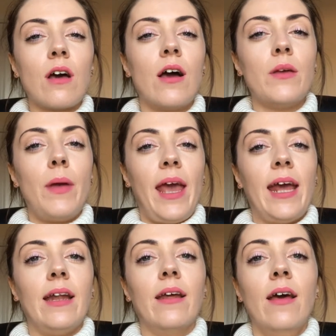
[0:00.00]
I'm
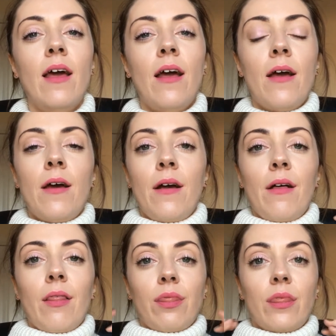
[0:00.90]
in
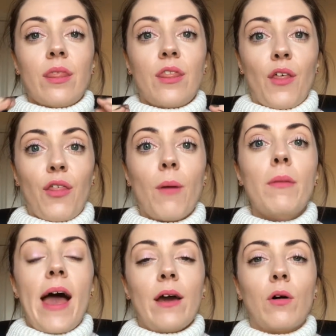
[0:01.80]
the
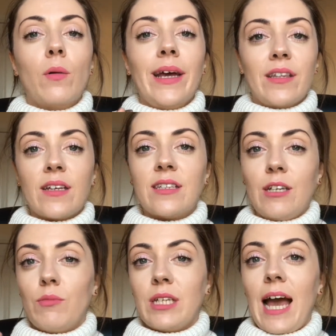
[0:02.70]
thumbnail, it does
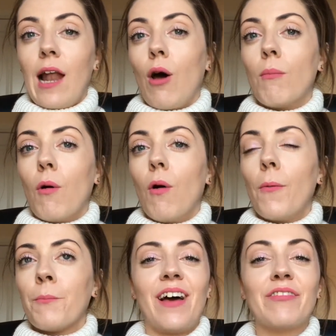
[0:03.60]
seem to get a lot
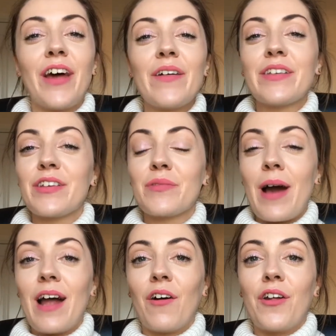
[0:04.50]
more. I've noticed as
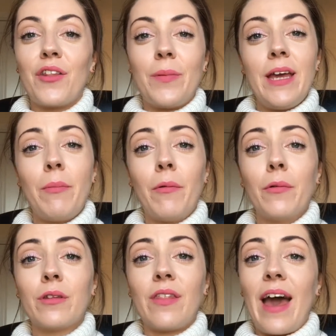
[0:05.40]
well on other
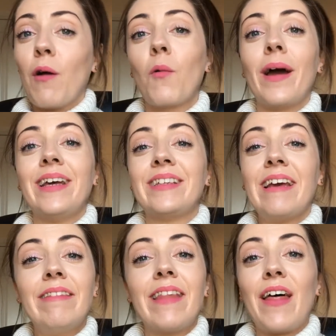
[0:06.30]
people's, they're always
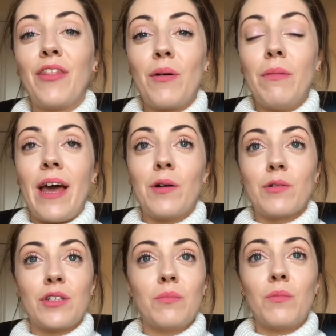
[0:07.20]
in their thumbnail
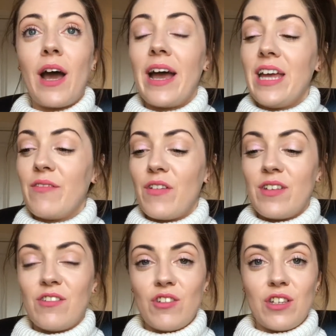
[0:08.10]
somewhere, even if
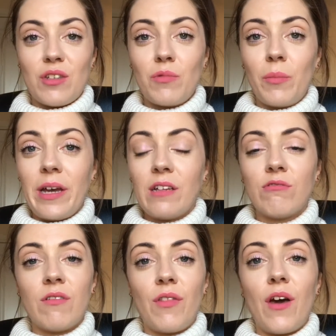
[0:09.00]
it's just a small
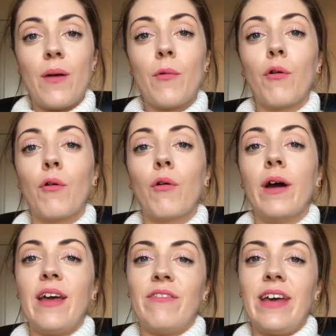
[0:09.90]
picture of them or
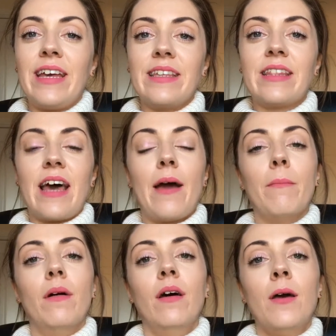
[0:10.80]
if it is
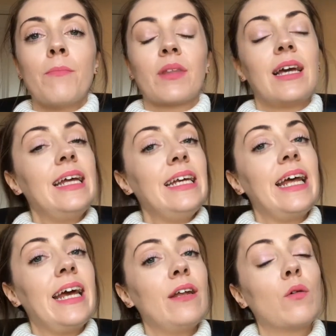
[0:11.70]
them
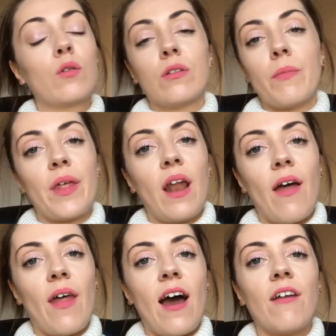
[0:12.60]
cleaning or something like
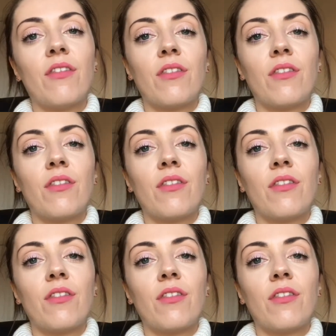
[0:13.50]
that.